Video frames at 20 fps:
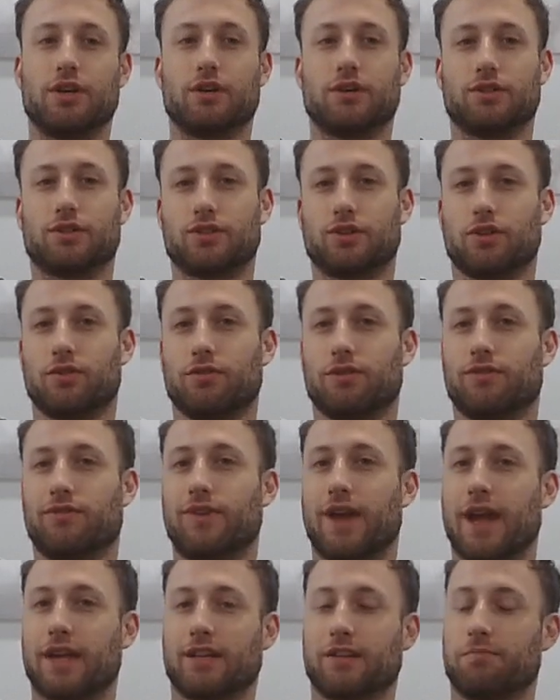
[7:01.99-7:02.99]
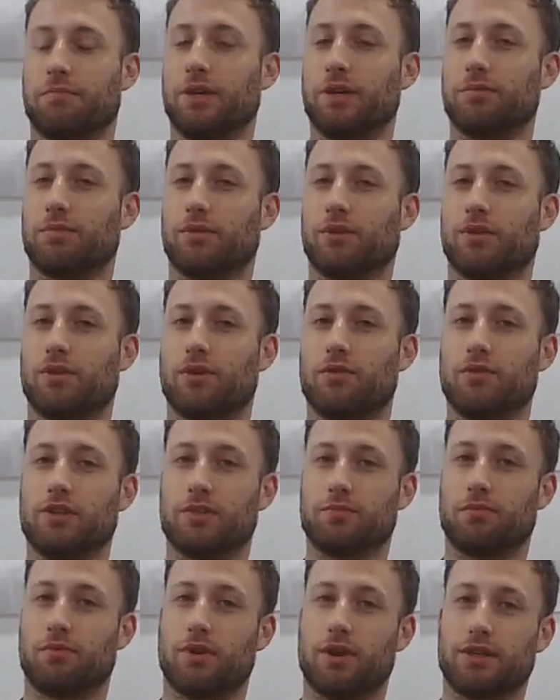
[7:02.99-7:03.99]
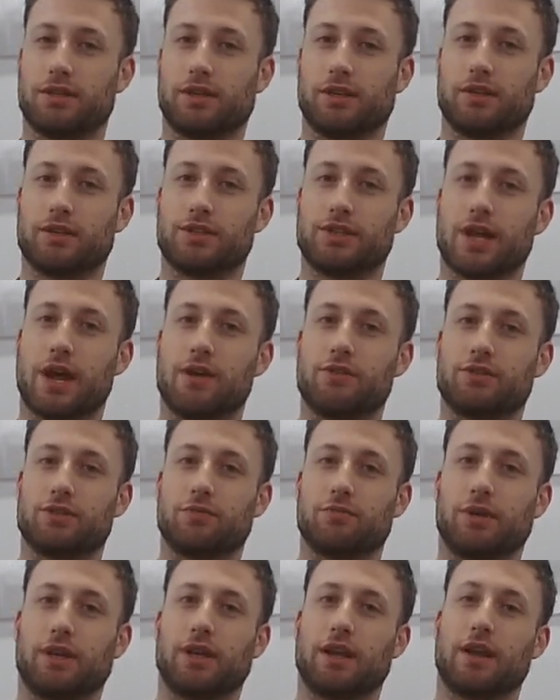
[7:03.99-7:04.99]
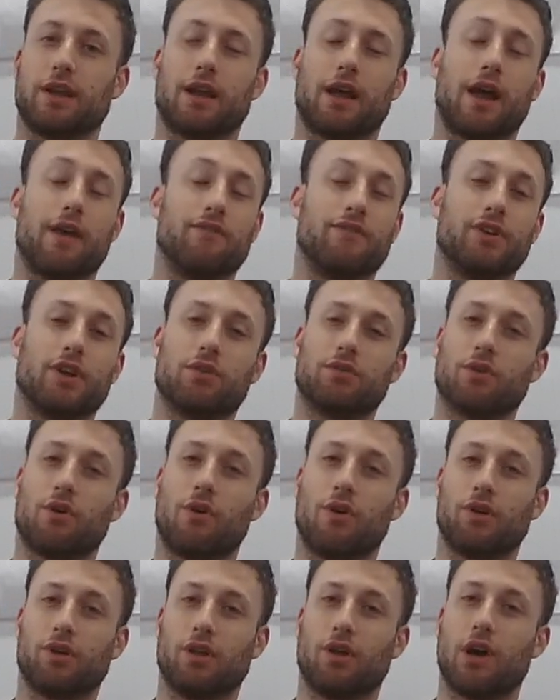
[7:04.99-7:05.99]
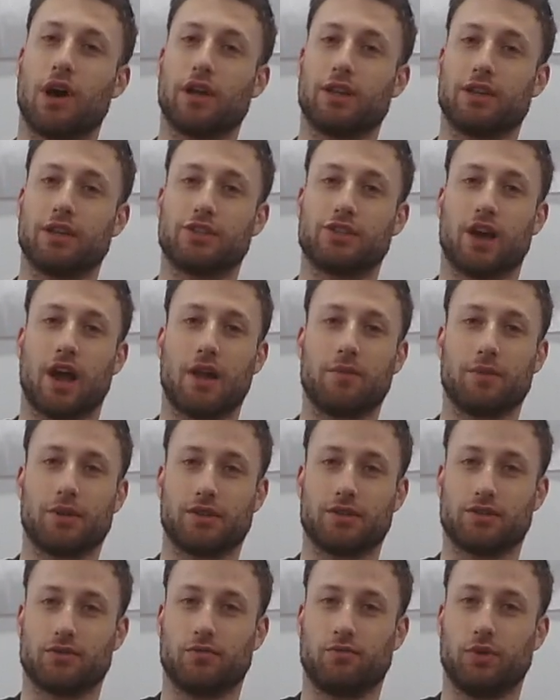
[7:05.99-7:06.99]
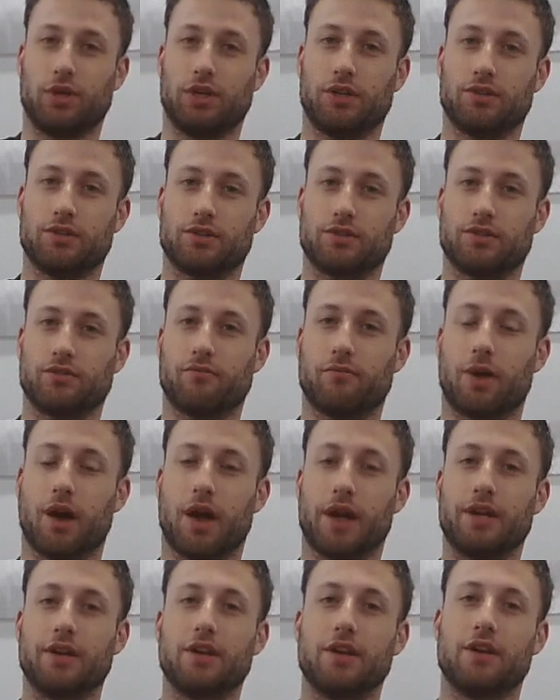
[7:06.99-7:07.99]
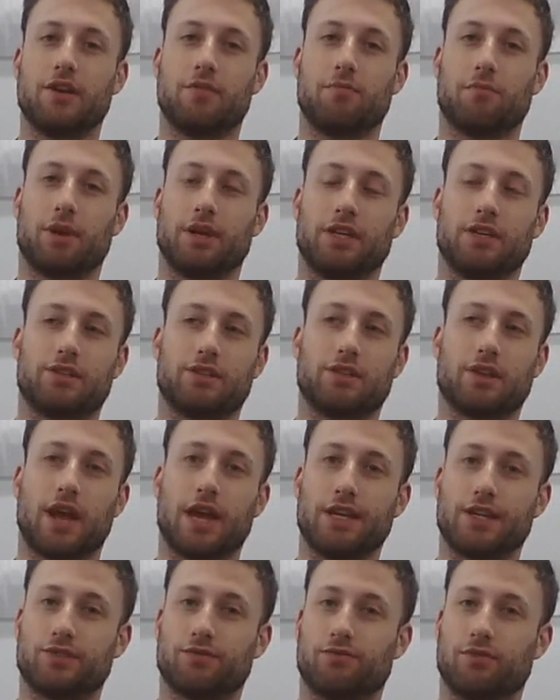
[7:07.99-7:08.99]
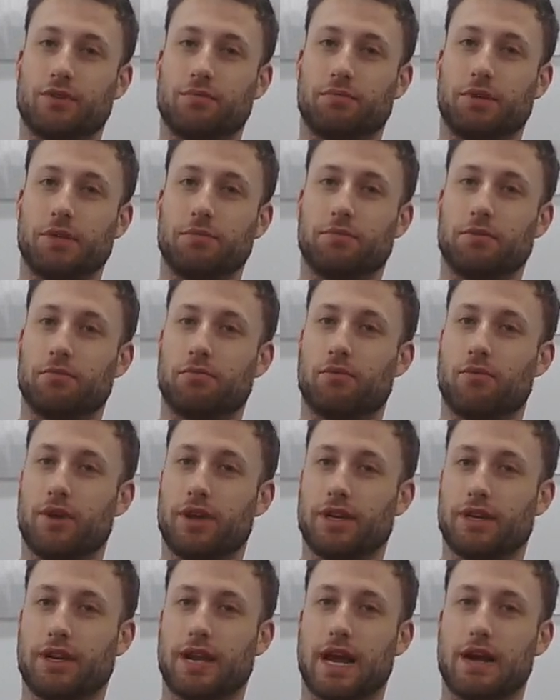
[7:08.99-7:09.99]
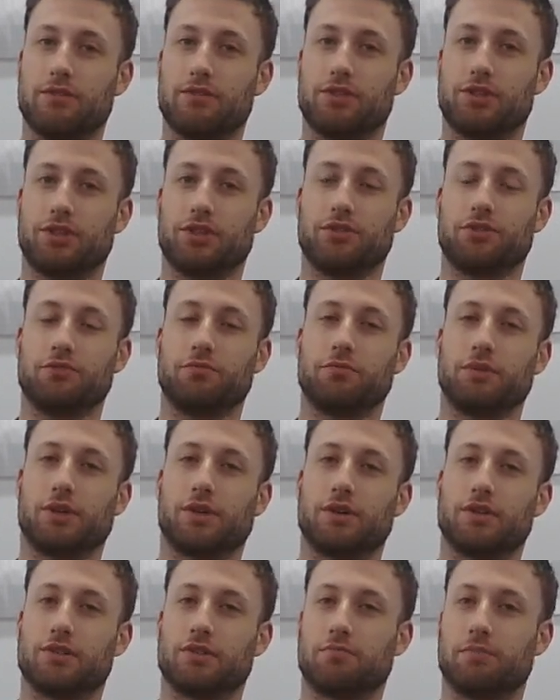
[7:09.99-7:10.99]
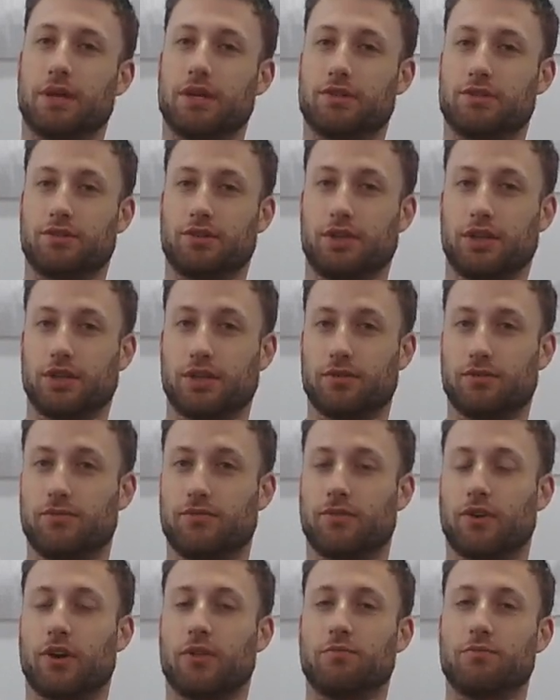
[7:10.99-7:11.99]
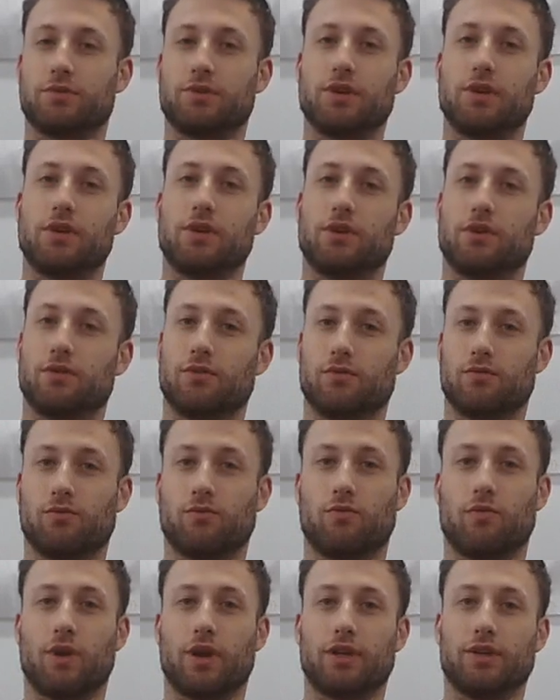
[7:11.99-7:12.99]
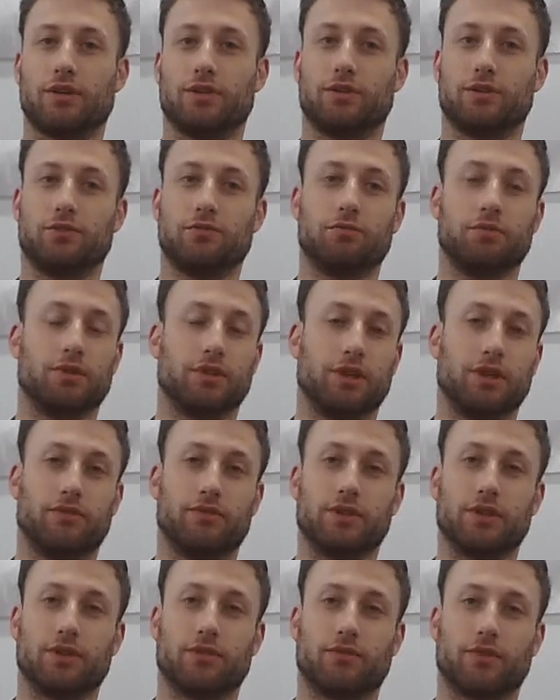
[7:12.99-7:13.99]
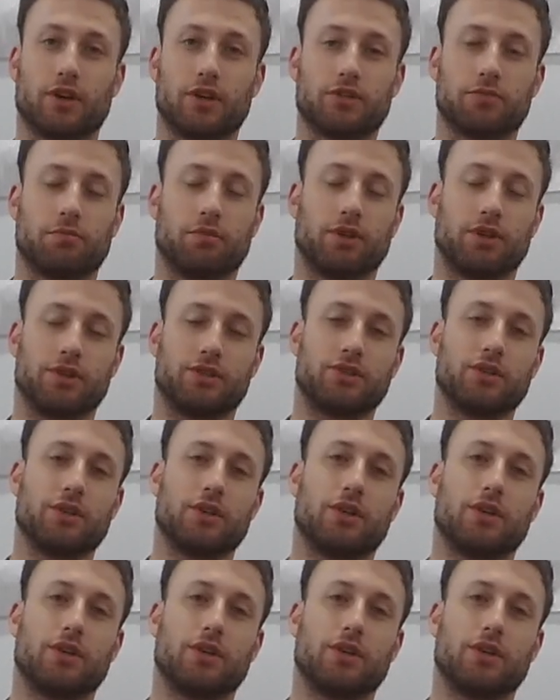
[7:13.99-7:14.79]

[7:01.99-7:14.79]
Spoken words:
So the fact that people are always pointing this out to me, and I've known all along that timing is a weakness of mine, but it's nice when people point it out to you, because it basically confirms what you believed in the first place.